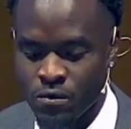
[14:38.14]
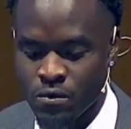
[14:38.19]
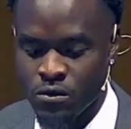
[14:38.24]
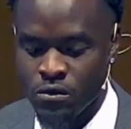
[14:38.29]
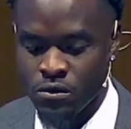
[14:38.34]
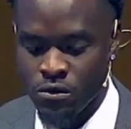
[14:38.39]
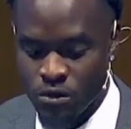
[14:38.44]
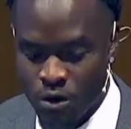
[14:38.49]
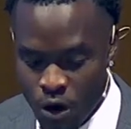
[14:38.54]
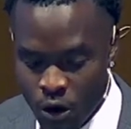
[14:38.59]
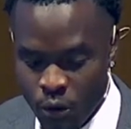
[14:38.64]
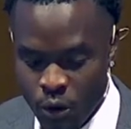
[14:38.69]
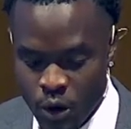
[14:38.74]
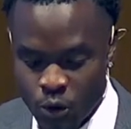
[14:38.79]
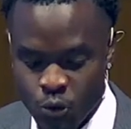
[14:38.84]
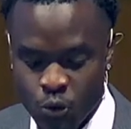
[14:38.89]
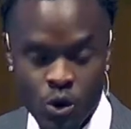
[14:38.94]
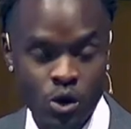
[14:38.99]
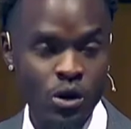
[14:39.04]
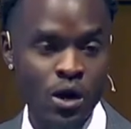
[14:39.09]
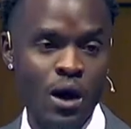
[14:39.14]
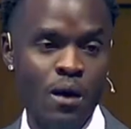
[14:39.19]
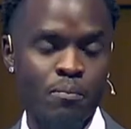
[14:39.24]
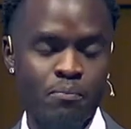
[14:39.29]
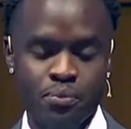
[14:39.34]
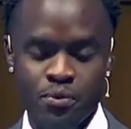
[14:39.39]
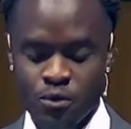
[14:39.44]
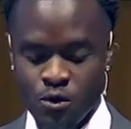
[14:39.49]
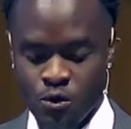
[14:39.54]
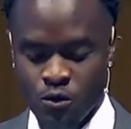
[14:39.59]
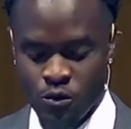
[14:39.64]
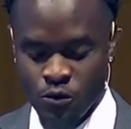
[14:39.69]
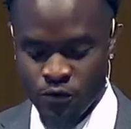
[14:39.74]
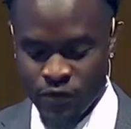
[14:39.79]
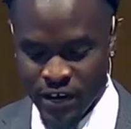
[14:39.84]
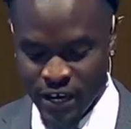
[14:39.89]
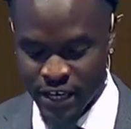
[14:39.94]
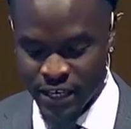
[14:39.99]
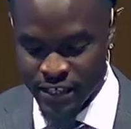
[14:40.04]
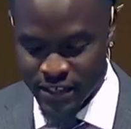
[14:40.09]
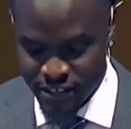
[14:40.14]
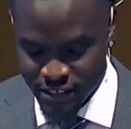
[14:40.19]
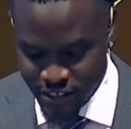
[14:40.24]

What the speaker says: No one will approve his